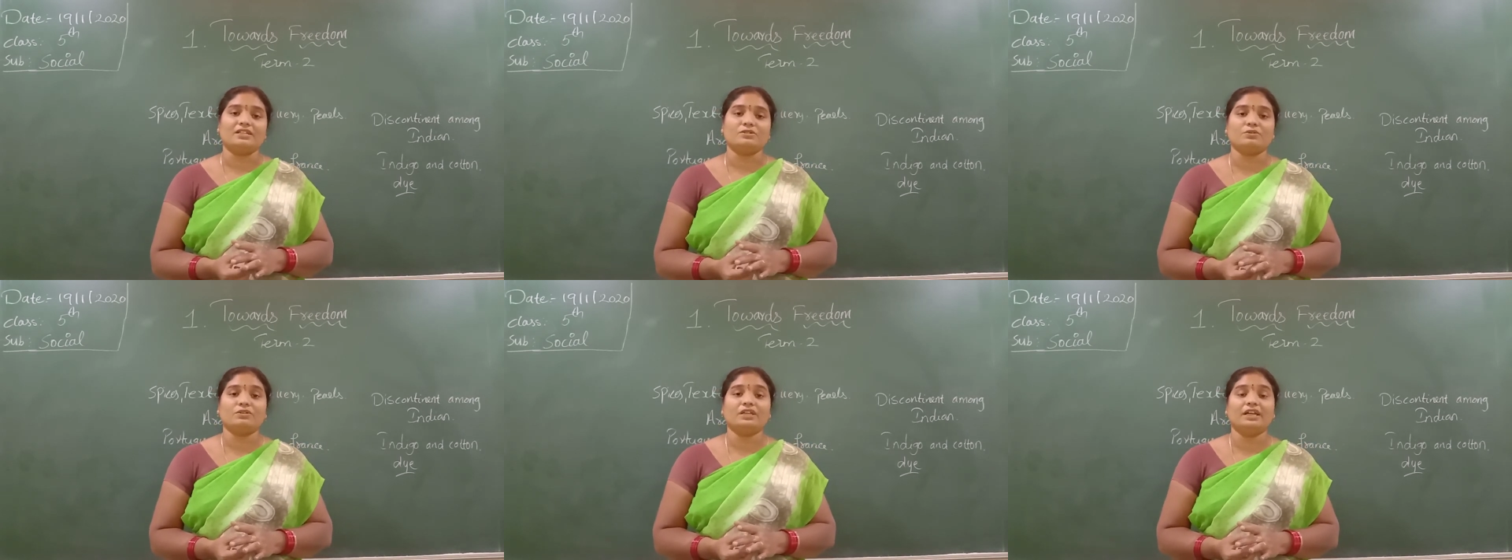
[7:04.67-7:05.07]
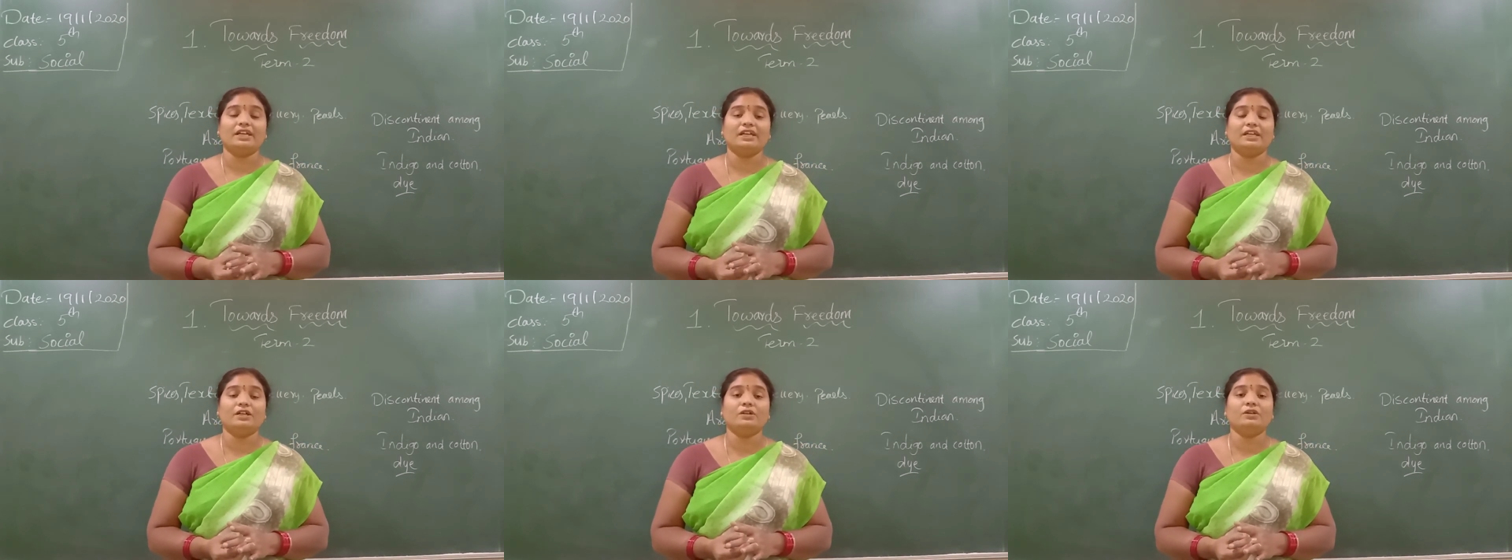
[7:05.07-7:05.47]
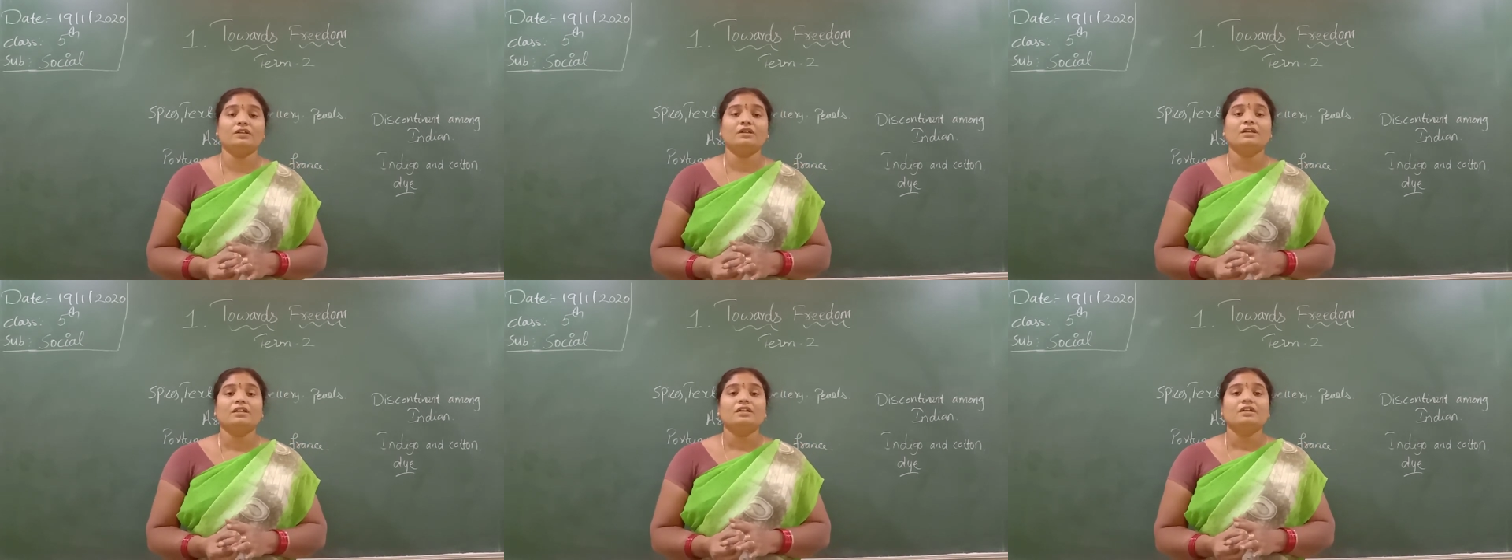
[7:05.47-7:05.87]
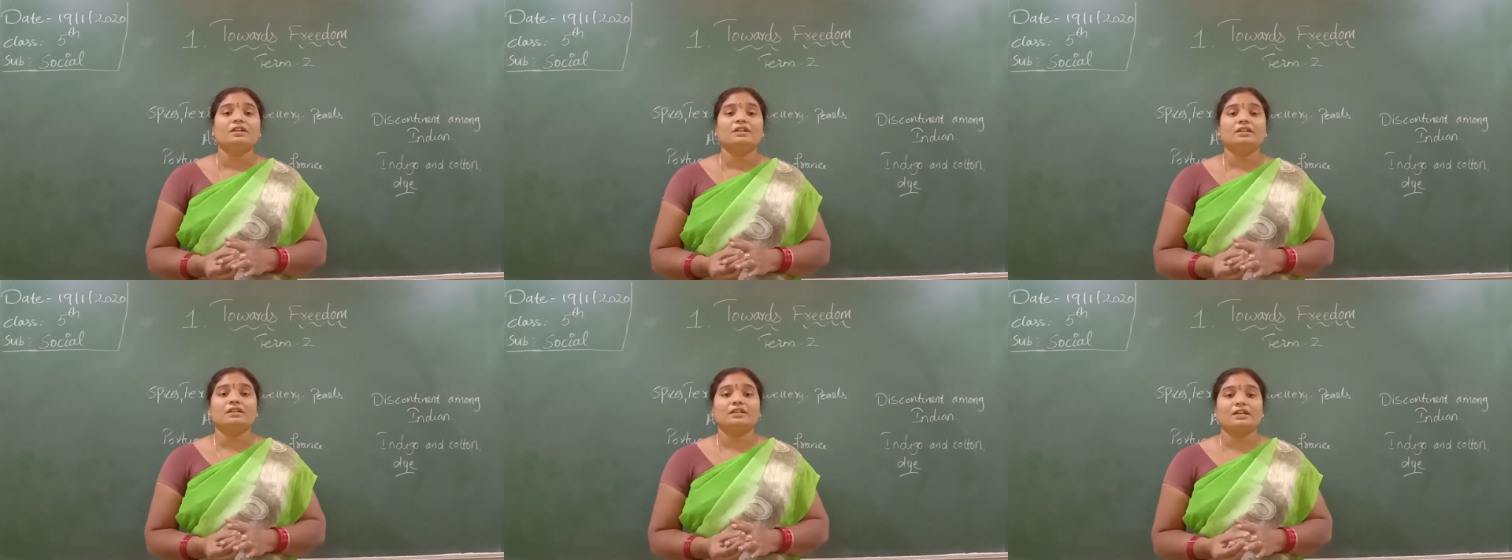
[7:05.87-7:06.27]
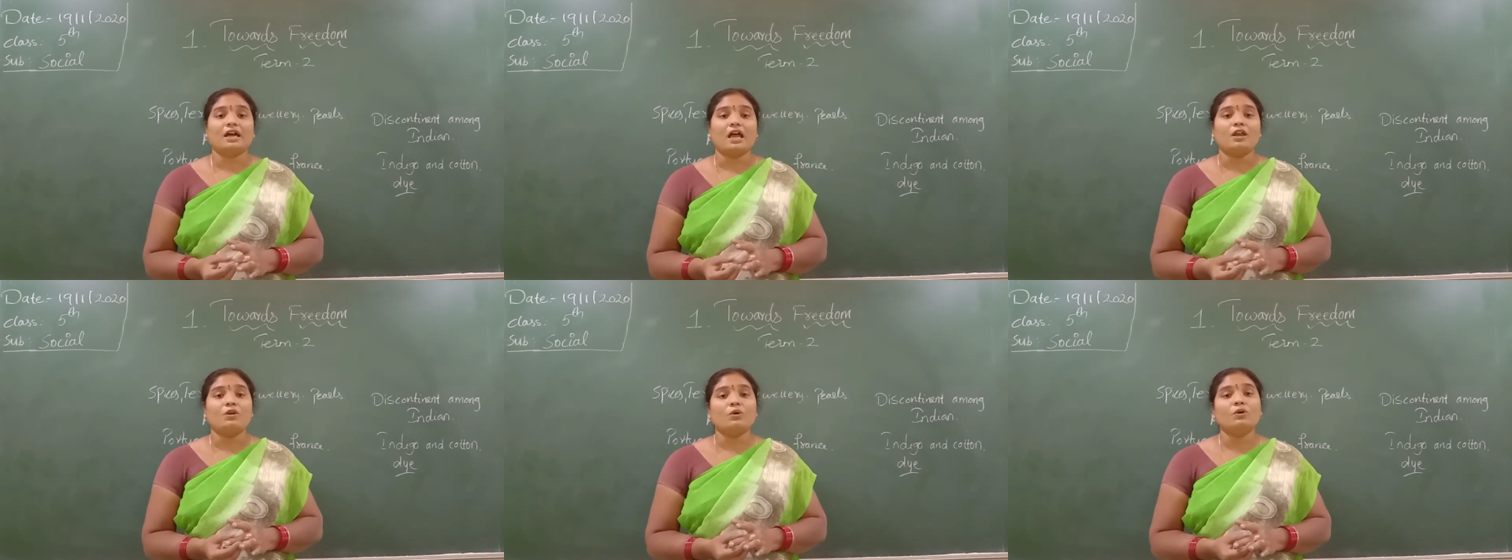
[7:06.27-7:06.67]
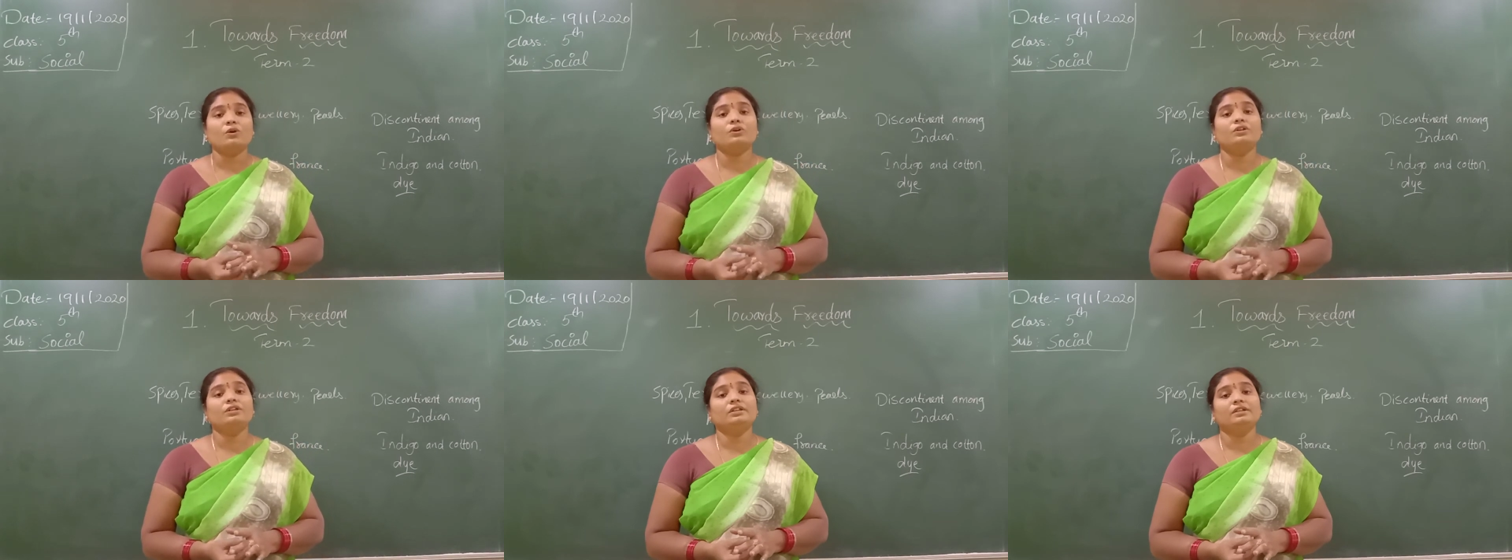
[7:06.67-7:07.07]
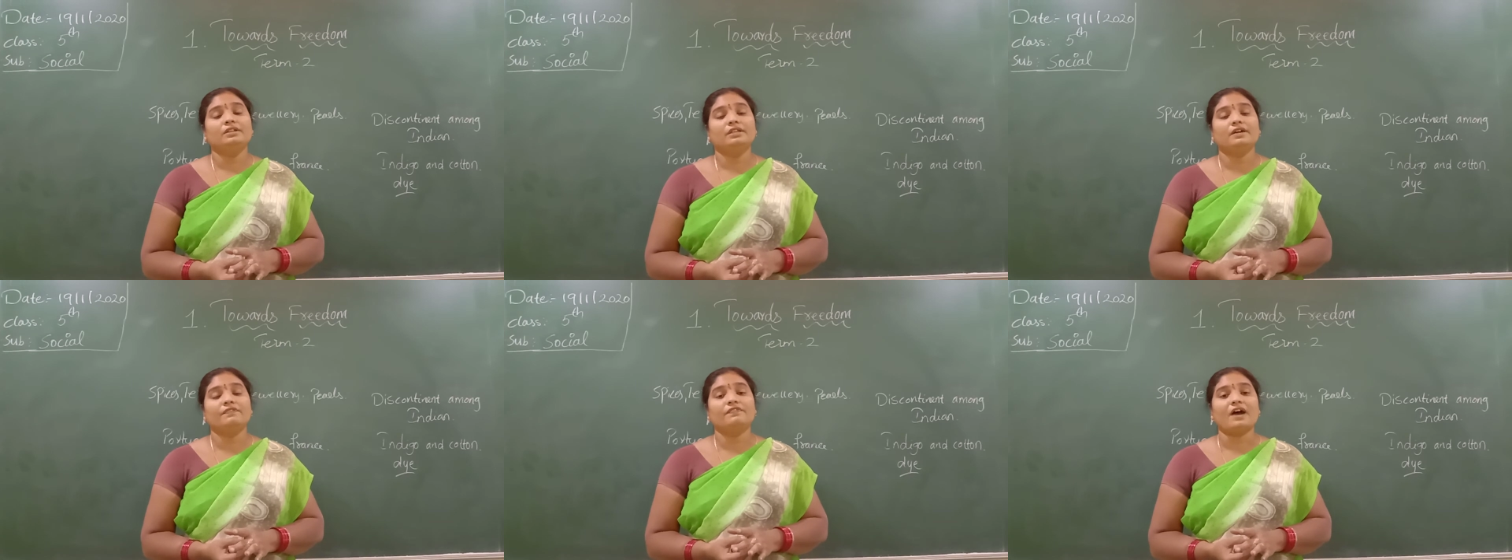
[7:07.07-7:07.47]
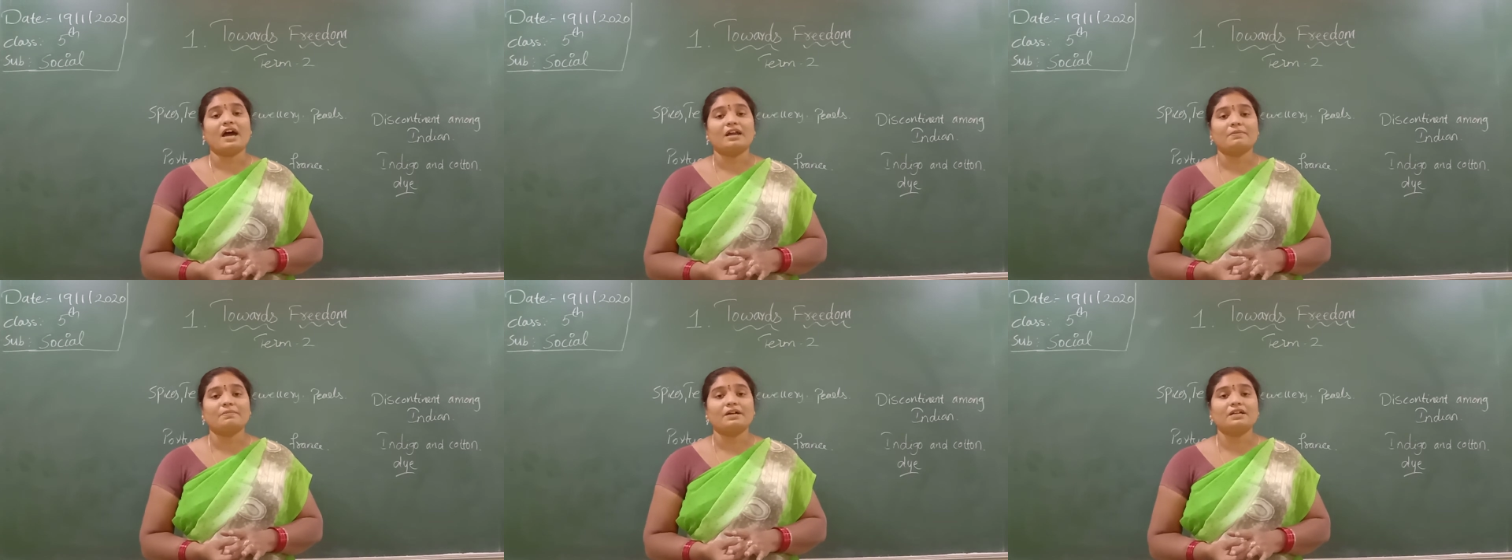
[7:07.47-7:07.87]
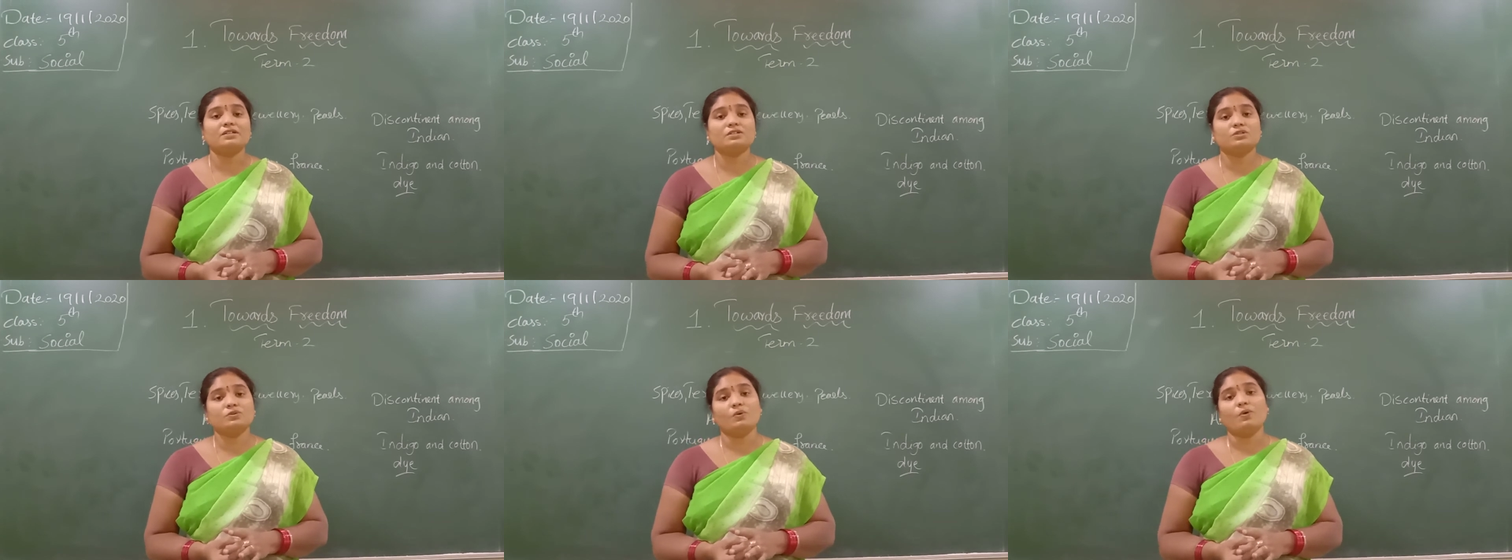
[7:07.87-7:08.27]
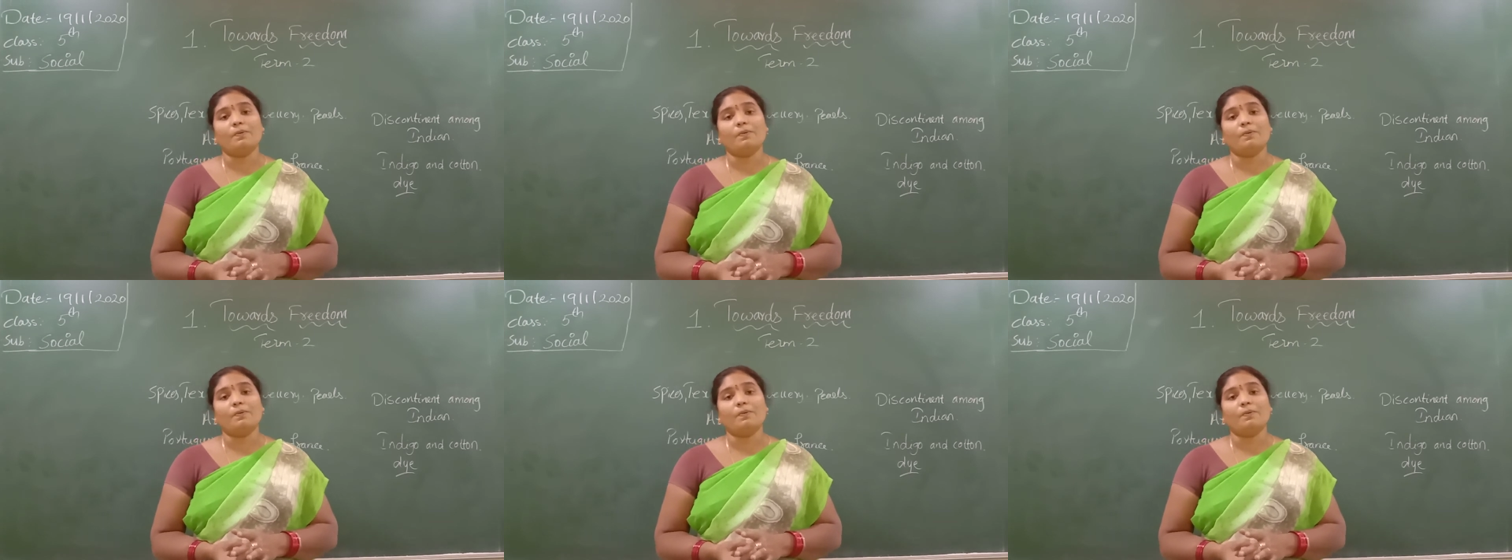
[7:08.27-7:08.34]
So they didn't allow the farmers to